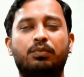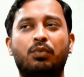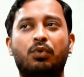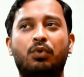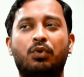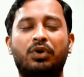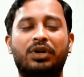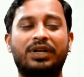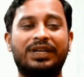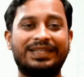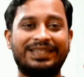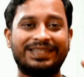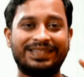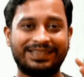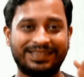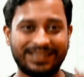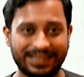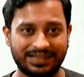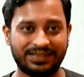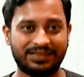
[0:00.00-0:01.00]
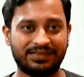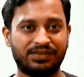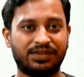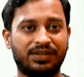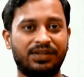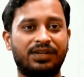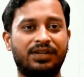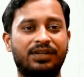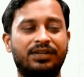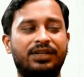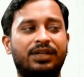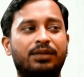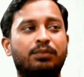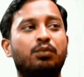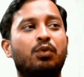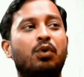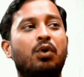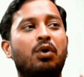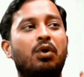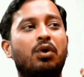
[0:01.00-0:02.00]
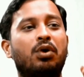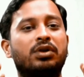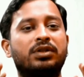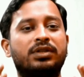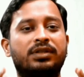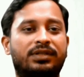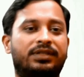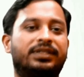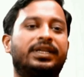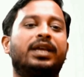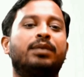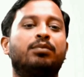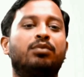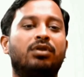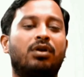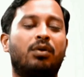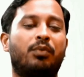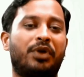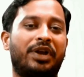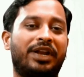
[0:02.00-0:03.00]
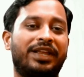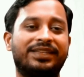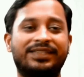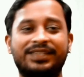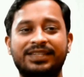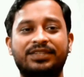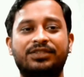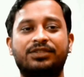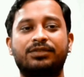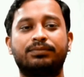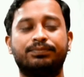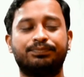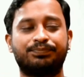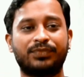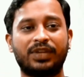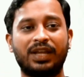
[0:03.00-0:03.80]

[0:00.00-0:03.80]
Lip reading: more consistent and more stable operating system,